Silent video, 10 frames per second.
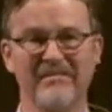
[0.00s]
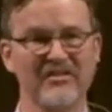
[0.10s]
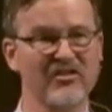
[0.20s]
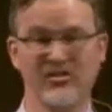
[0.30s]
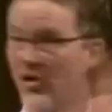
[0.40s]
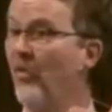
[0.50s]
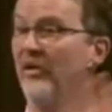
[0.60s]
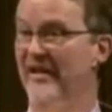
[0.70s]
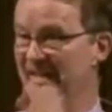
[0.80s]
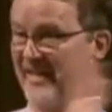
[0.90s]

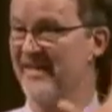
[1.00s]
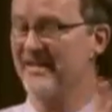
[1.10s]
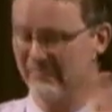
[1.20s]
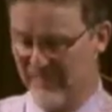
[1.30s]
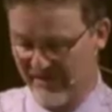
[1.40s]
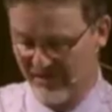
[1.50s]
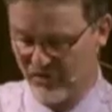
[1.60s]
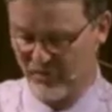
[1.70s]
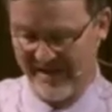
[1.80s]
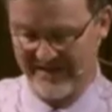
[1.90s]
Solely by the
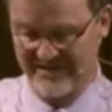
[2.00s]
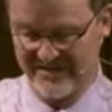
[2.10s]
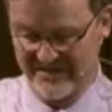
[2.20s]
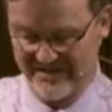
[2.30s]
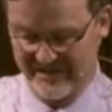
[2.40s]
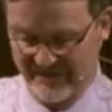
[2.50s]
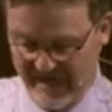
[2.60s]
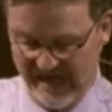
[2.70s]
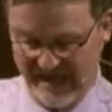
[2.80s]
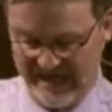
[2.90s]
grace of
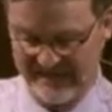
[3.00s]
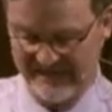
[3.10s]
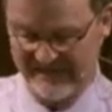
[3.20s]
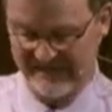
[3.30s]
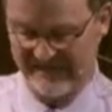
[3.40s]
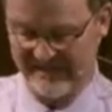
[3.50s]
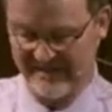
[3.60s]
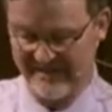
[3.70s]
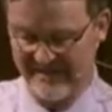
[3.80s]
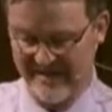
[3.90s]
God.
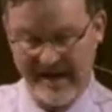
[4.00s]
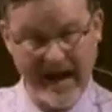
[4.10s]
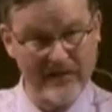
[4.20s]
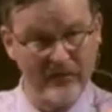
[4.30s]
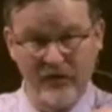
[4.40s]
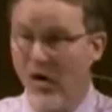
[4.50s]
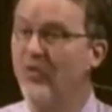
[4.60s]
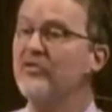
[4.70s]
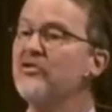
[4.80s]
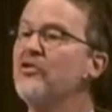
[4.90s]
And
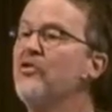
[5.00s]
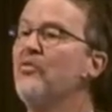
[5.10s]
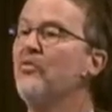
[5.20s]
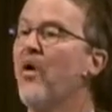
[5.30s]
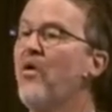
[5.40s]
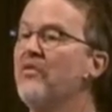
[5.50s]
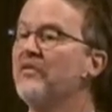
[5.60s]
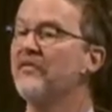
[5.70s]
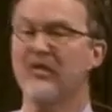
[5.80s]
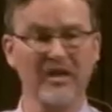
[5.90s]
those who
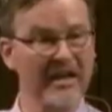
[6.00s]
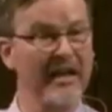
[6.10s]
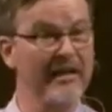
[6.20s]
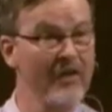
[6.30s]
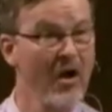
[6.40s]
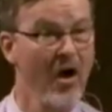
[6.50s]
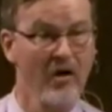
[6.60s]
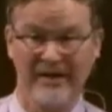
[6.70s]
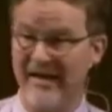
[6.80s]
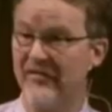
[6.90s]
won't forgive
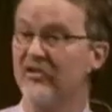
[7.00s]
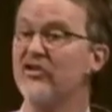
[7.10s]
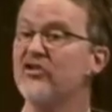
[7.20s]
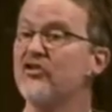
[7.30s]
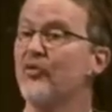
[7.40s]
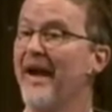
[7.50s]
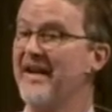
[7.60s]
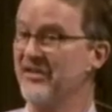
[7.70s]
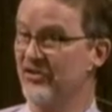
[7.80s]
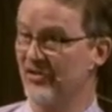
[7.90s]
are either
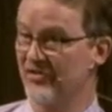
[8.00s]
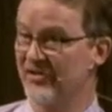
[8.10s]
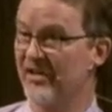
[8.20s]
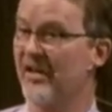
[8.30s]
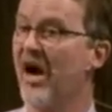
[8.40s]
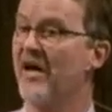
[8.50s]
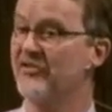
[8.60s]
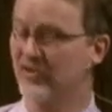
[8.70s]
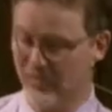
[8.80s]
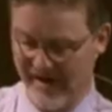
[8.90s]
strangers to
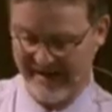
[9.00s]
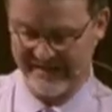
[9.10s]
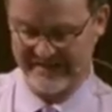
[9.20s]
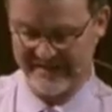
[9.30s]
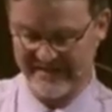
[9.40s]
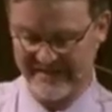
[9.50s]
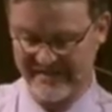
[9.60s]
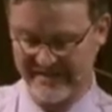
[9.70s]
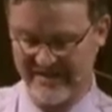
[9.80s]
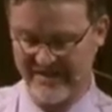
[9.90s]
God's grace
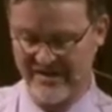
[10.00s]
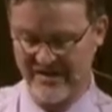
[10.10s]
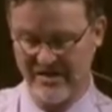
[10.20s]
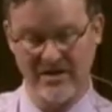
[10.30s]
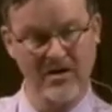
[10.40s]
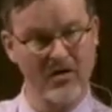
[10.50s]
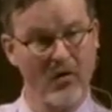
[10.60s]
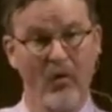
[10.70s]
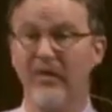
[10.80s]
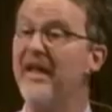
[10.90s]

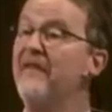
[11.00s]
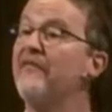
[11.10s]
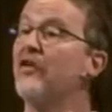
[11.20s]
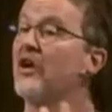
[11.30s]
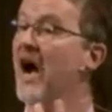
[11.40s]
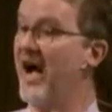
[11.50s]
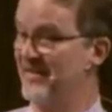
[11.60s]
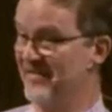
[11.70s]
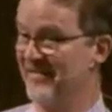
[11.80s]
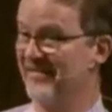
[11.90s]
or they've
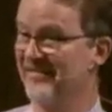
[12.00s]
forgotten